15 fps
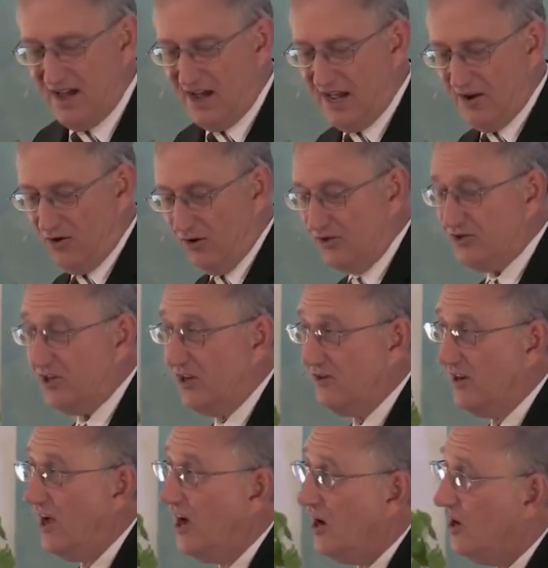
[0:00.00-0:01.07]
I also
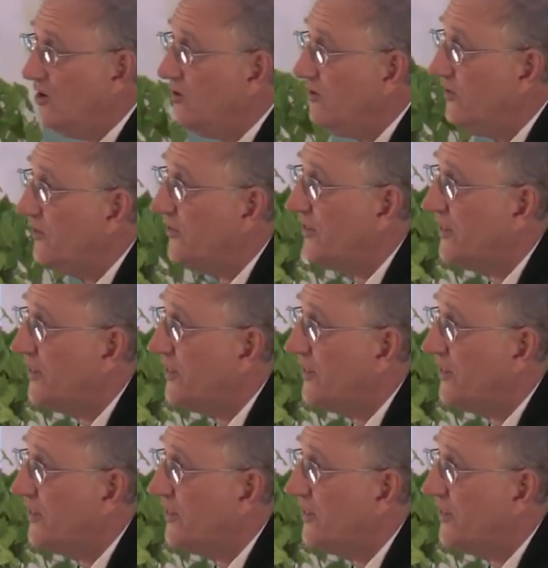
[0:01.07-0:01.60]
know